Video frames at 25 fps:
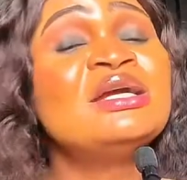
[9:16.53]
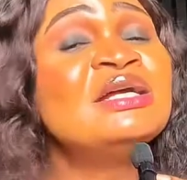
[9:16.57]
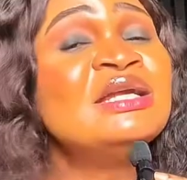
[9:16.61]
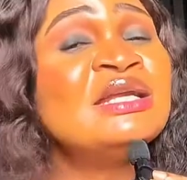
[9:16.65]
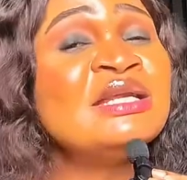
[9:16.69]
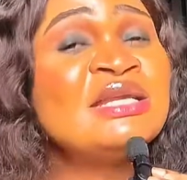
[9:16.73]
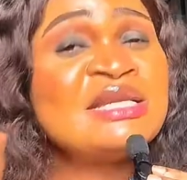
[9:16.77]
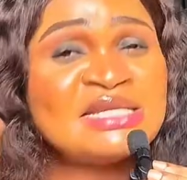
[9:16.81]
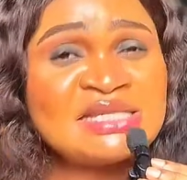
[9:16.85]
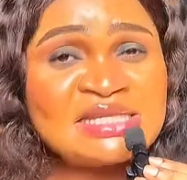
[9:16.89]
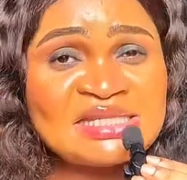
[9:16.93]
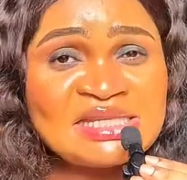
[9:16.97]

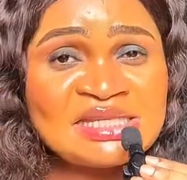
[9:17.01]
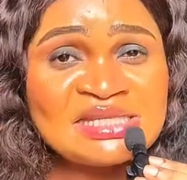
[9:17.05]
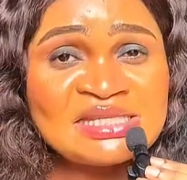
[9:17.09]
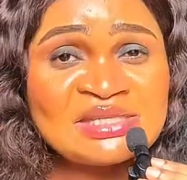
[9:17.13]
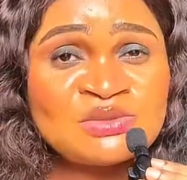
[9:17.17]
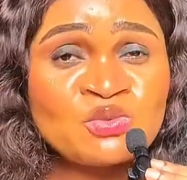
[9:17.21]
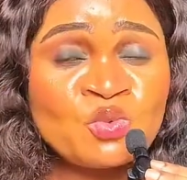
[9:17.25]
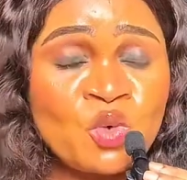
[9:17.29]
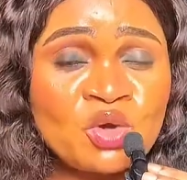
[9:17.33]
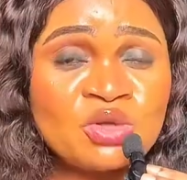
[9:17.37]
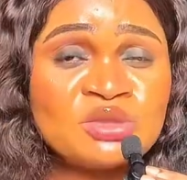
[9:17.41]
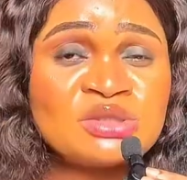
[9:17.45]
This is
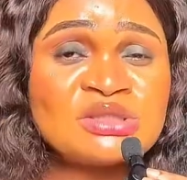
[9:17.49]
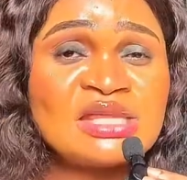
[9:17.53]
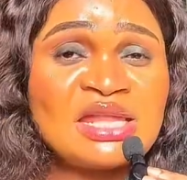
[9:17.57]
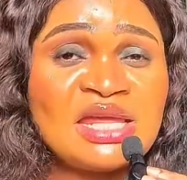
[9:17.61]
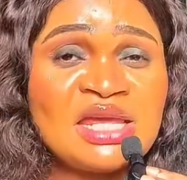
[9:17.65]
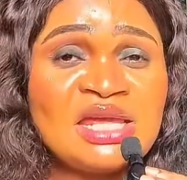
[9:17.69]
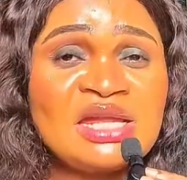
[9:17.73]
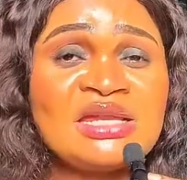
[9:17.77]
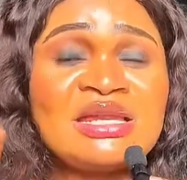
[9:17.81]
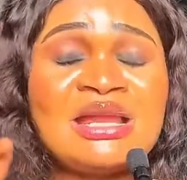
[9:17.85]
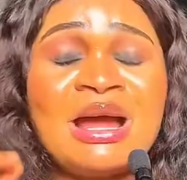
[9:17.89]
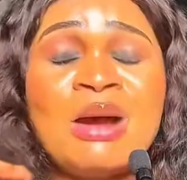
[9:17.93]
one
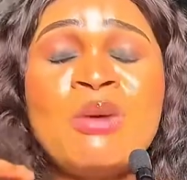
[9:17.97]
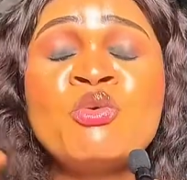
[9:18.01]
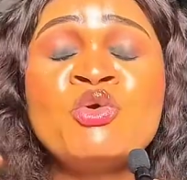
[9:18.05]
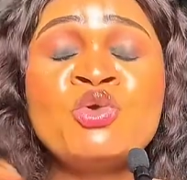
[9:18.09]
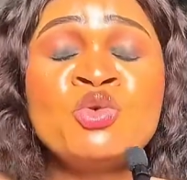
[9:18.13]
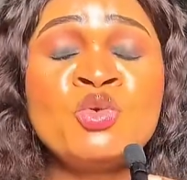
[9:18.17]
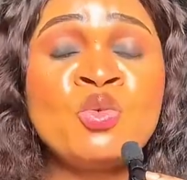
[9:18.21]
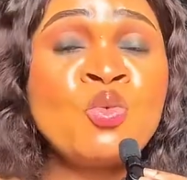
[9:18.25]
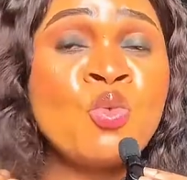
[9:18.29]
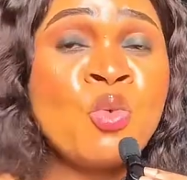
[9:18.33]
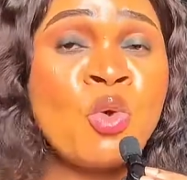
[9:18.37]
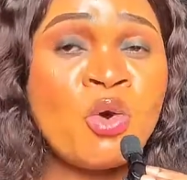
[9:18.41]
thing that
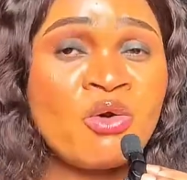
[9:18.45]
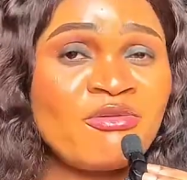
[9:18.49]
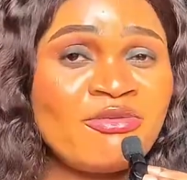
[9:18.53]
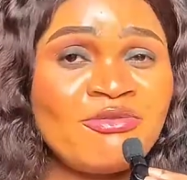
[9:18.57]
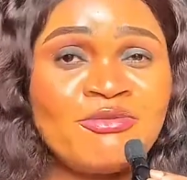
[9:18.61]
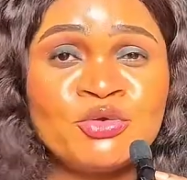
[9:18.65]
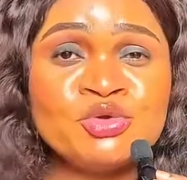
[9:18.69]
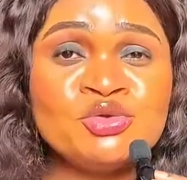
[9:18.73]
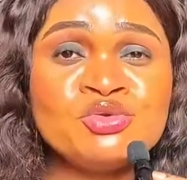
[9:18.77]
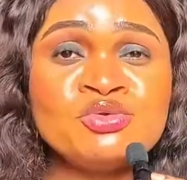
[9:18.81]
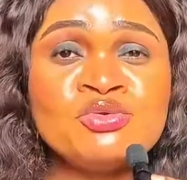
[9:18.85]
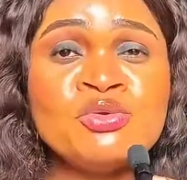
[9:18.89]
would work
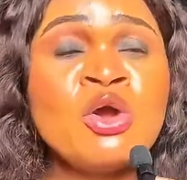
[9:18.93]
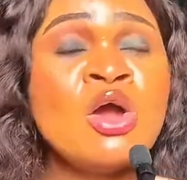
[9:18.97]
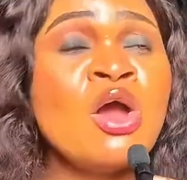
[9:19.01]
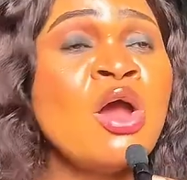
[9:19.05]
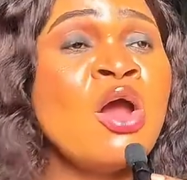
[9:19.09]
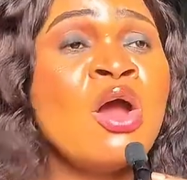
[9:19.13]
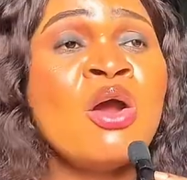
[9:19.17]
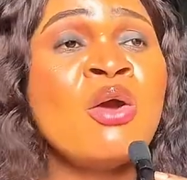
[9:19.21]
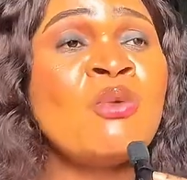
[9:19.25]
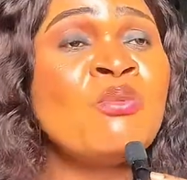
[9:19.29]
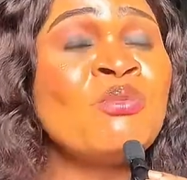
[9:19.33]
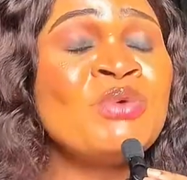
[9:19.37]
for you
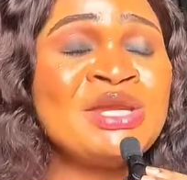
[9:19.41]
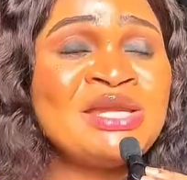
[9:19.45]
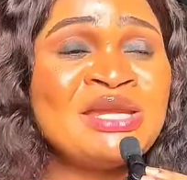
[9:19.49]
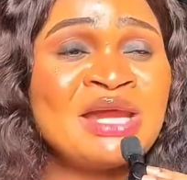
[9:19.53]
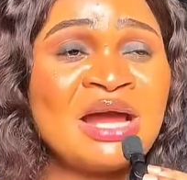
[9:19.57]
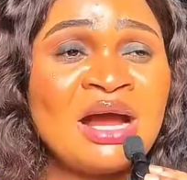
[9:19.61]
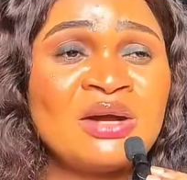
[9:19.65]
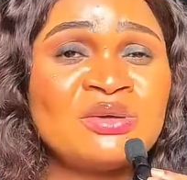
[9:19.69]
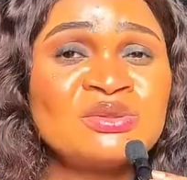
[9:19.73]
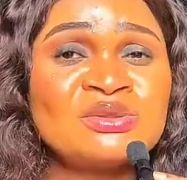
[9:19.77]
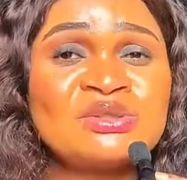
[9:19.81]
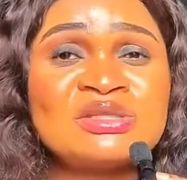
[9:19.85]

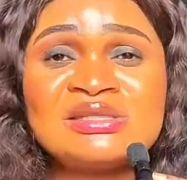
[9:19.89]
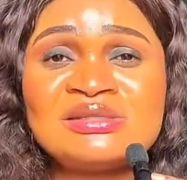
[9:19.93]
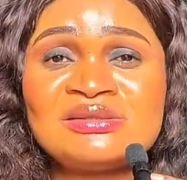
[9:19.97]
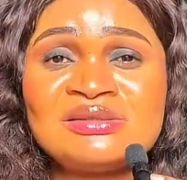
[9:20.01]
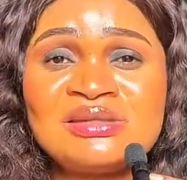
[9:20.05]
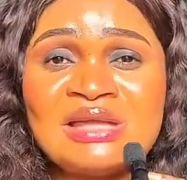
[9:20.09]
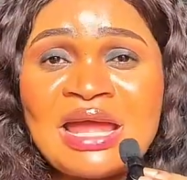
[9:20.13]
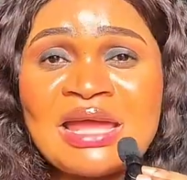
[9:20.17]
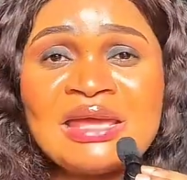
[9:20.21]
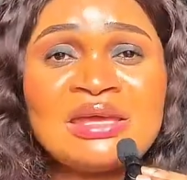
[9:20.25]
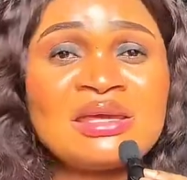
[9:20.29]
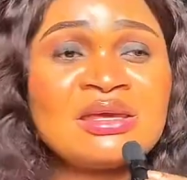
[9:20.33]
without
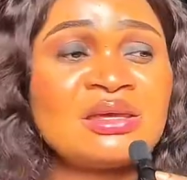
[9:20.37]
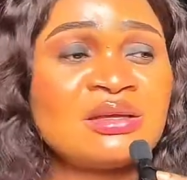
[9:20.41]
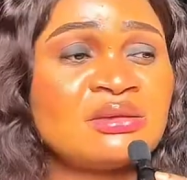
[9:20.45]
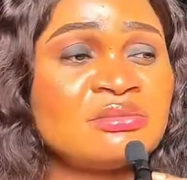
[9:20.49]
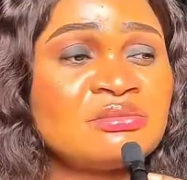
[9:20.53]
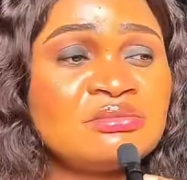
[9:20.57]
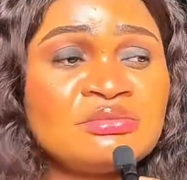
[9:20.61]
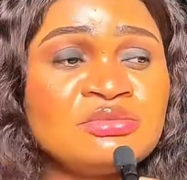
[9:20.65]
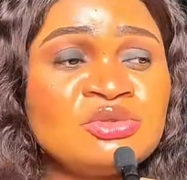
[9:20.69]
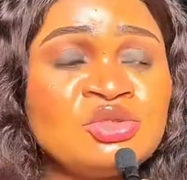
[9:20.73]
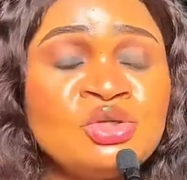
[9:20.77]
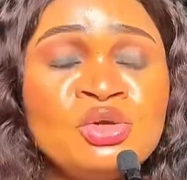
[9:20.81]
like
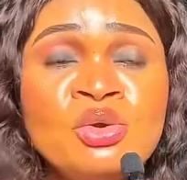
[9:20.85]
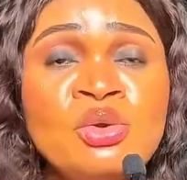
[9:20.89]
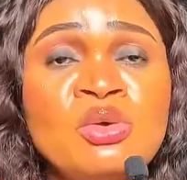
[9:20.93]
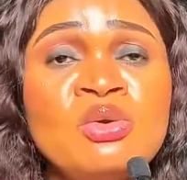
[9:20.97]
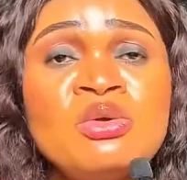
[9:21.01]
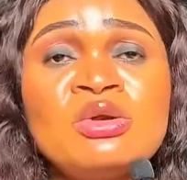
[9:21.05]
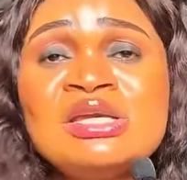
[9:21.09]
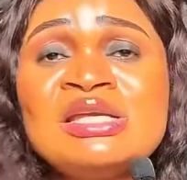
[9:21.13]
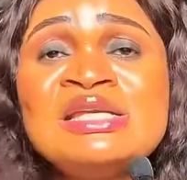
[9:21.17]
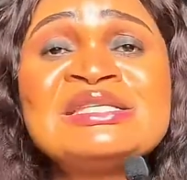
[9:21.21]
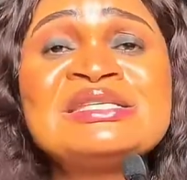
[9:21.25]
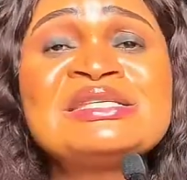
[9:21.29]

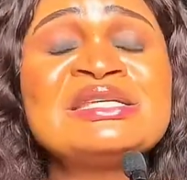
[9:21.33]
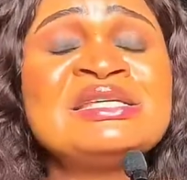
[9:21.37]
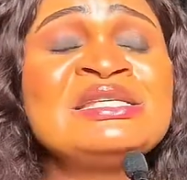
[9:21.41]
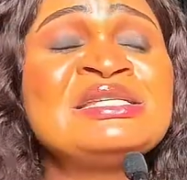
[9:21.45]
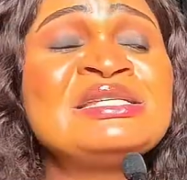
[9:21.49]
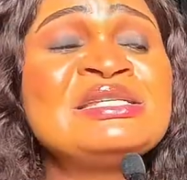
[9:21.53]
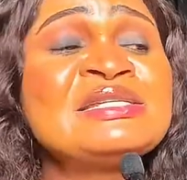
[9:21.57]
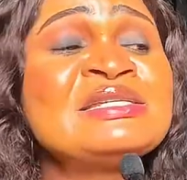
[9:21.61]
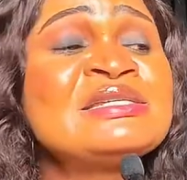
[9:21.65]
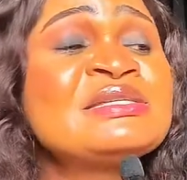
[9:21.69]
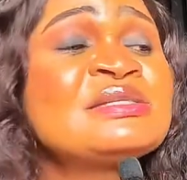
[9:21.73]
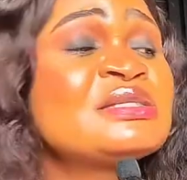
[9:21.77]

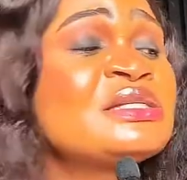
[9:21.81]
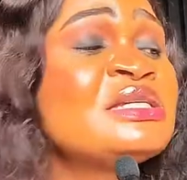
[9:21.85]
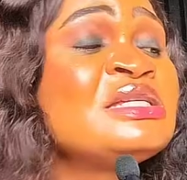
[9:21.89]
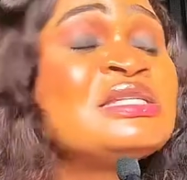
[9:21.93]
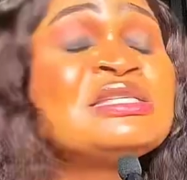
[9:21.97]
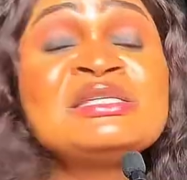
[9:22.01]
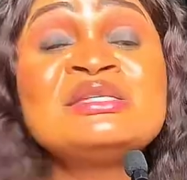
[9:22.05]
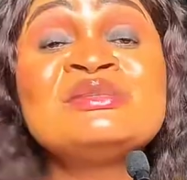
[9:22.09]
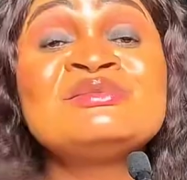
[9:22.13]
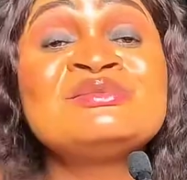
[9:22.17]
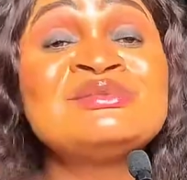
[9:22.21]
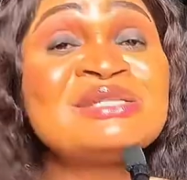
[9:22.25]

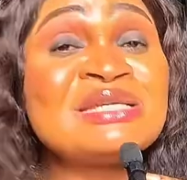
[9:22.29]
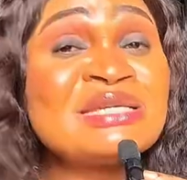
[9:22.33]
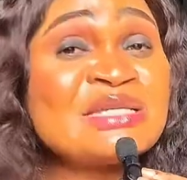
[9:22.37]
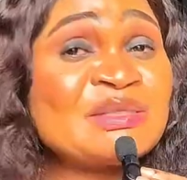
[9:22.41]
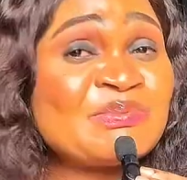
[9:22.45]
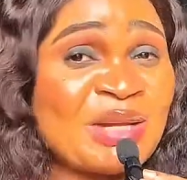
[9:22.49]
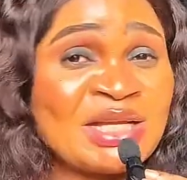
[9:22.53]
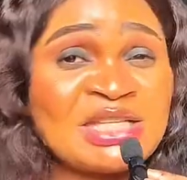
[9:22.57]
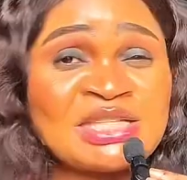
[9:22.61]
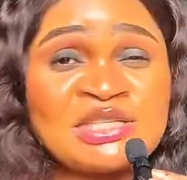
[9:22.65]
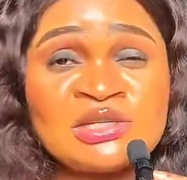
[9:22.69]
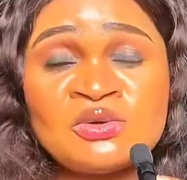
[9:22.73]
this
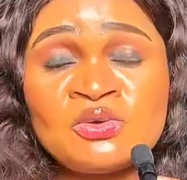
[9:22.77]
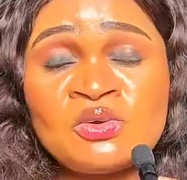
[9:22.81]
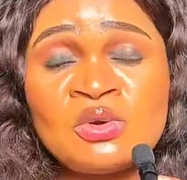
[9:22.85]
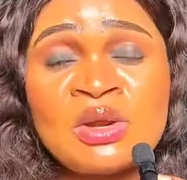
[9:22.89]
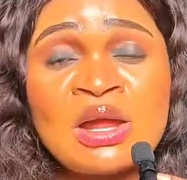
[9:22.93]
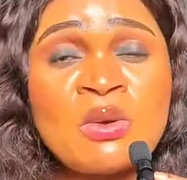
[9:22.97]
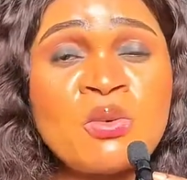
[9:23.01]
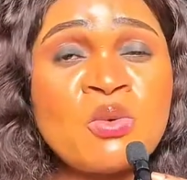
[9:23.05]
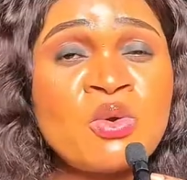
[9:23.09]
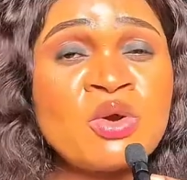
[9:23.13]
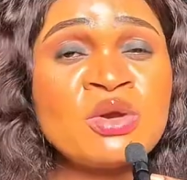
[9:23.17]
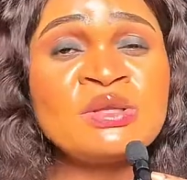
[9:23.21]

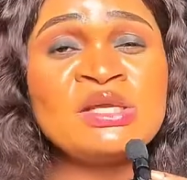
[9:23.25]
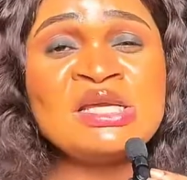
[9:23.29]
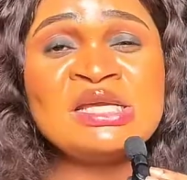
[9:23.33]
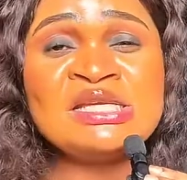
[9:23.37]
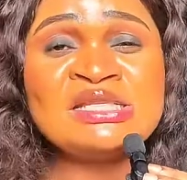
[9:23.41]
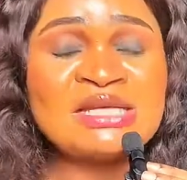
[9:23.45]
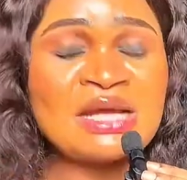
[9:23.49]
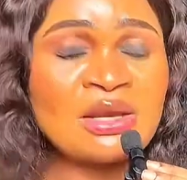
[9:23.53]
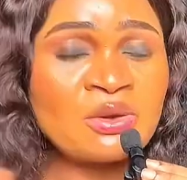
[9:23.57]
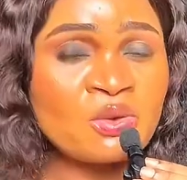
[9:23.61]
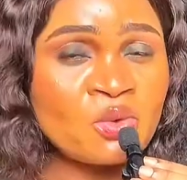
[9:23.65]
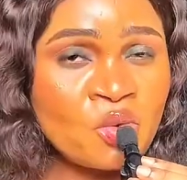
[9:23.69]
particular one
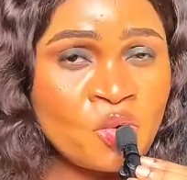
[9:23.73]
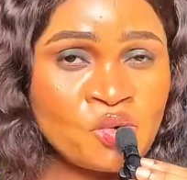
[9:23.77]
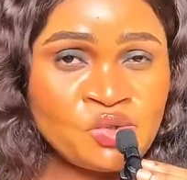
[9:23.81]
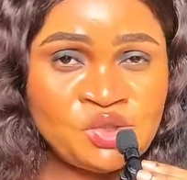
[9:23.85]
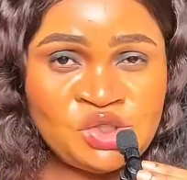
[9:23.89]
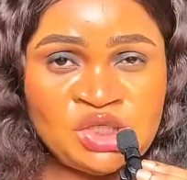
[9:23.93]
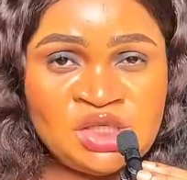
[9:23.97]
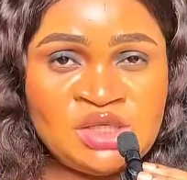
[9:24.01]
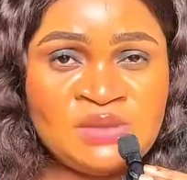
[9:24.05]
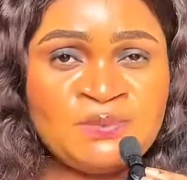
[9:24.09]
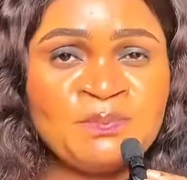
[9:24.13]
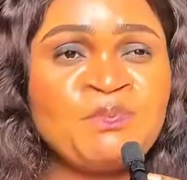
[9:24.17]
is an
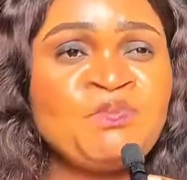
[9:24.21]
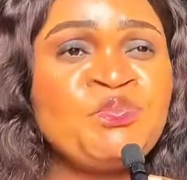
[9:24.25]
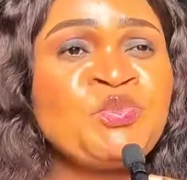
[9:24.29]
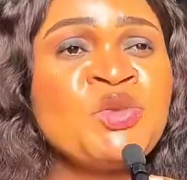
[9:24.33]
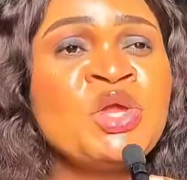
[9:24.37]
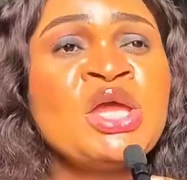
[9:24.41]
OG.